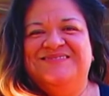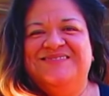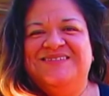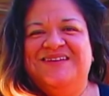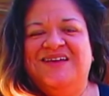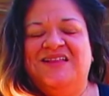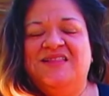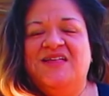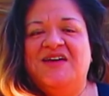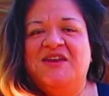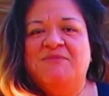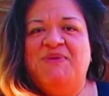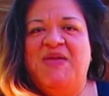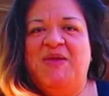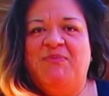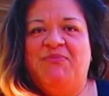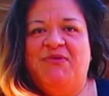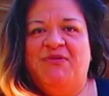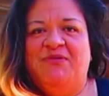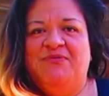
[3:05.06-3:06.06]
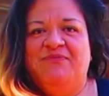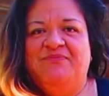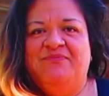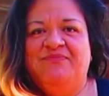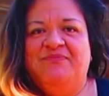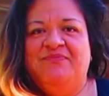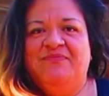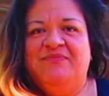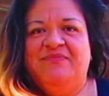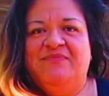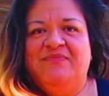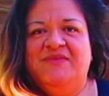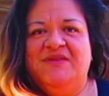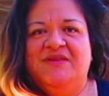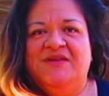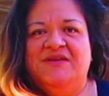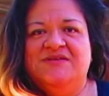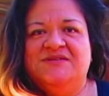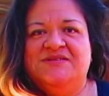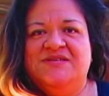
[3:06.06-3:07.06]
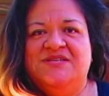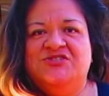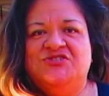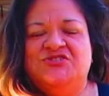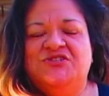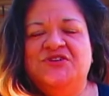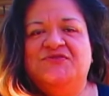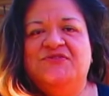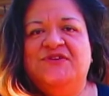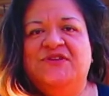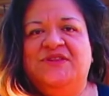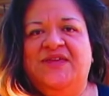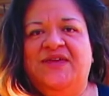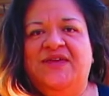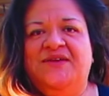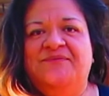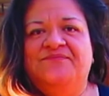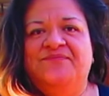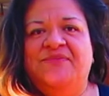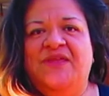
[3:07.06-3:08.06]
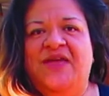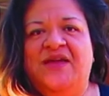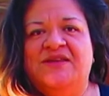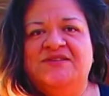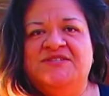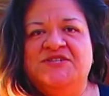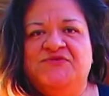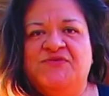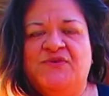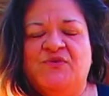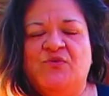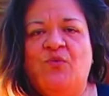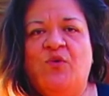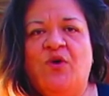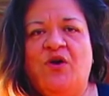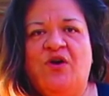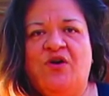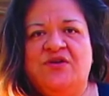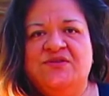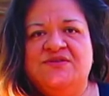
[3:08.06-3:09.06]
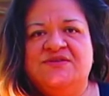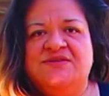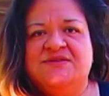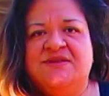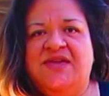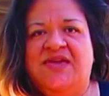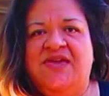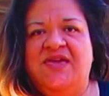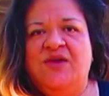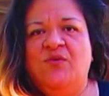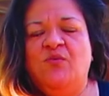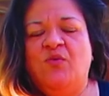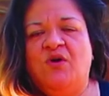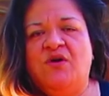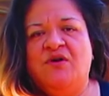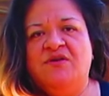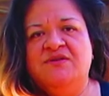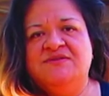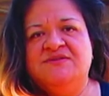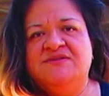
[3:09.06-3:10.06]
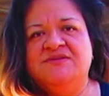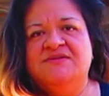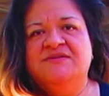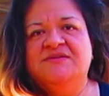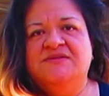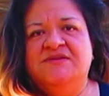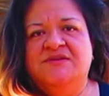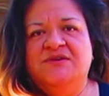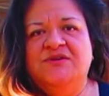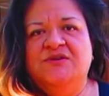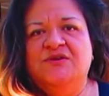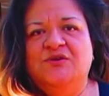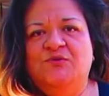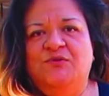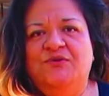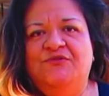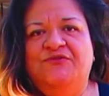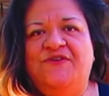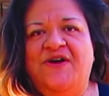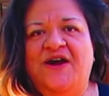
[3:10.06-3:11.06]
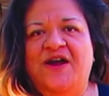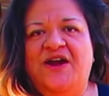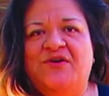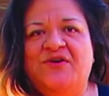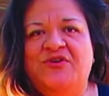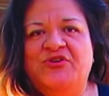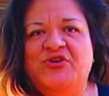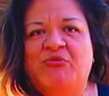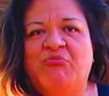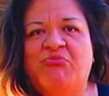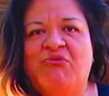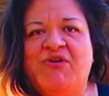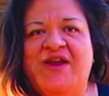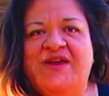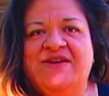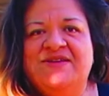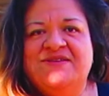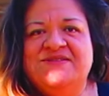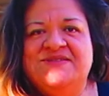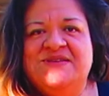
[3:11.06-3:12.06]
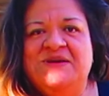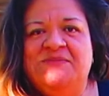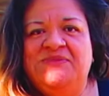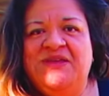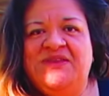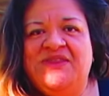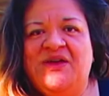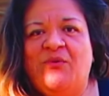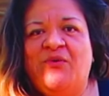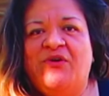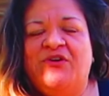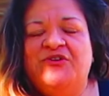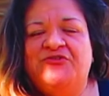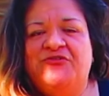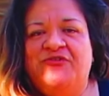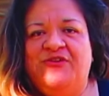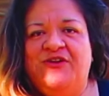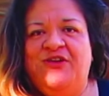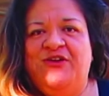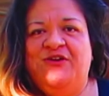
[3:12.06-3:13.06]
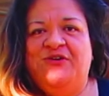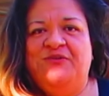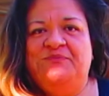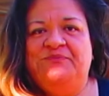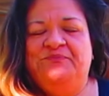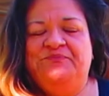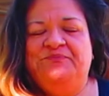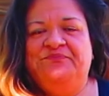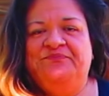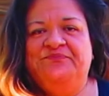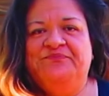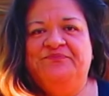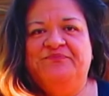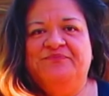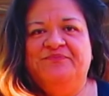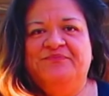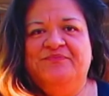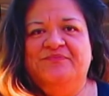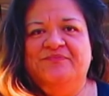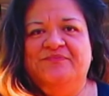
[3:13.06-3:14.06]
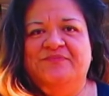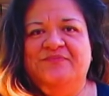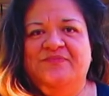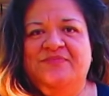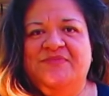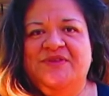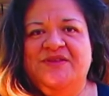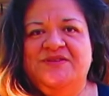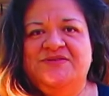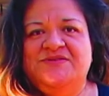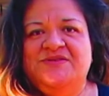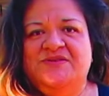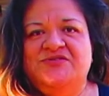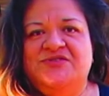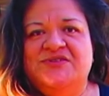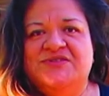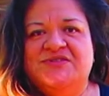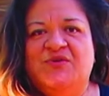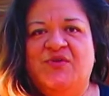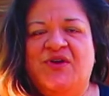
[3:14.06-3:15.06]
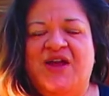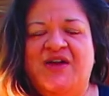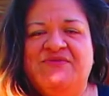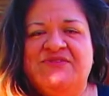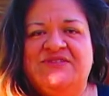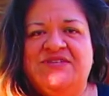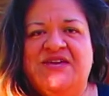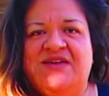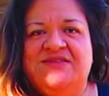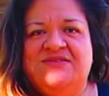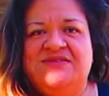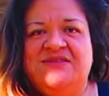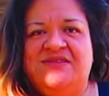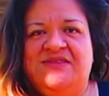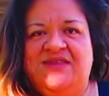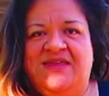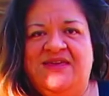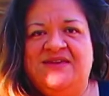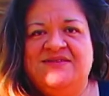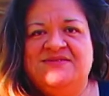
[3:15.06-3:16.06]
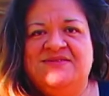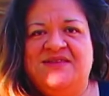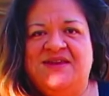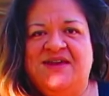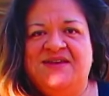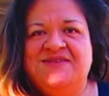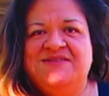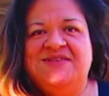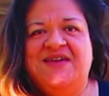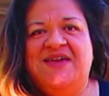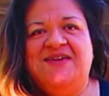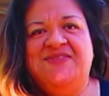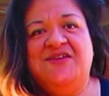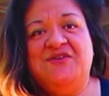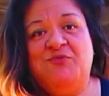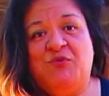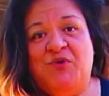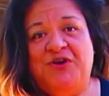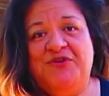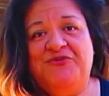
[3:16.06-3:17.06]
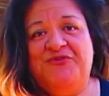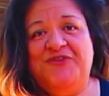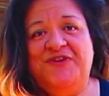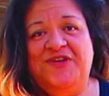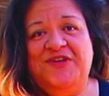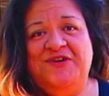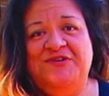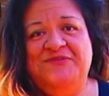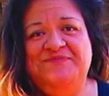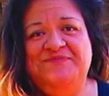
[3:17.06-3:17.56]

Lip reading: A lot of people teach differently, and different words, keywords, will fire in your brain as something that works for you. So just gravitate to the things that I say that work for you.